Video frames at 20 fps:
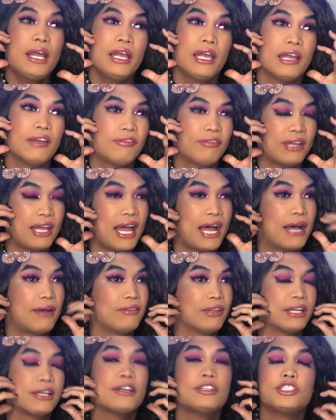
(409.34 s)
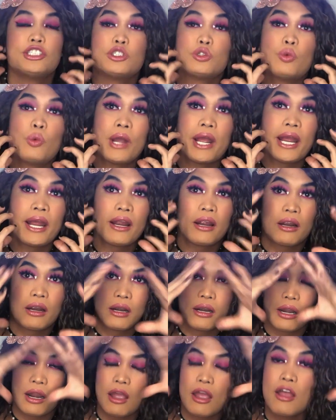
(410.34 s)
if they have like a
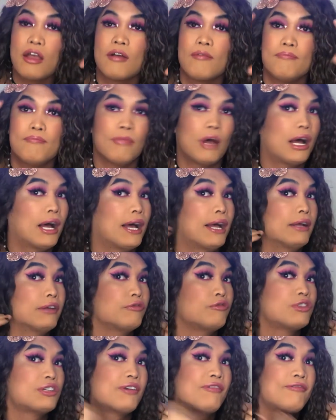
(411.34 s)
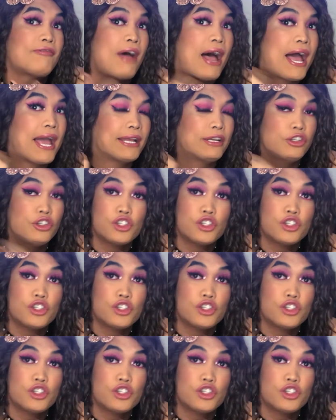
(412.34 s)
square, defined